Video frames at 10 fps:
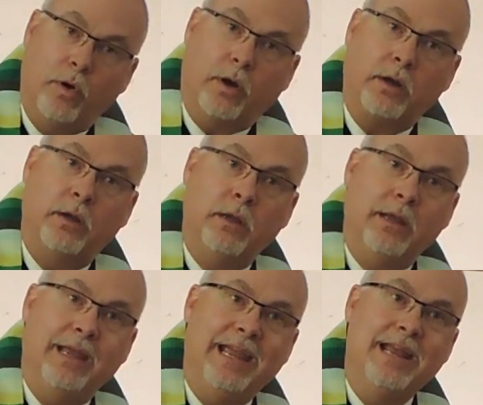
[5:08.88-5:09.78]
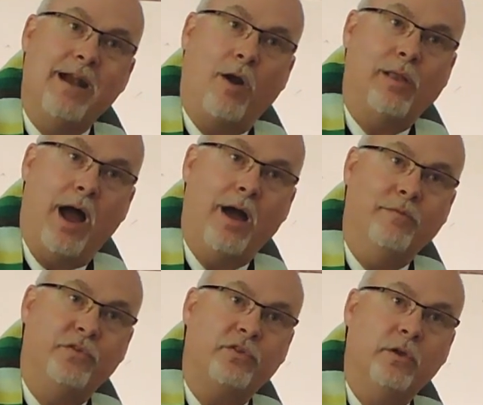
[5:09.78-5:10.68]
work in our
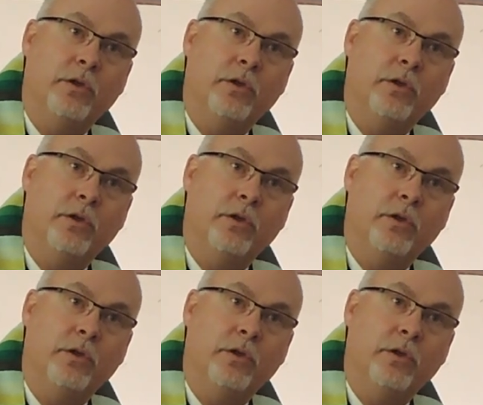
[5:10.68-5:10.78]
lives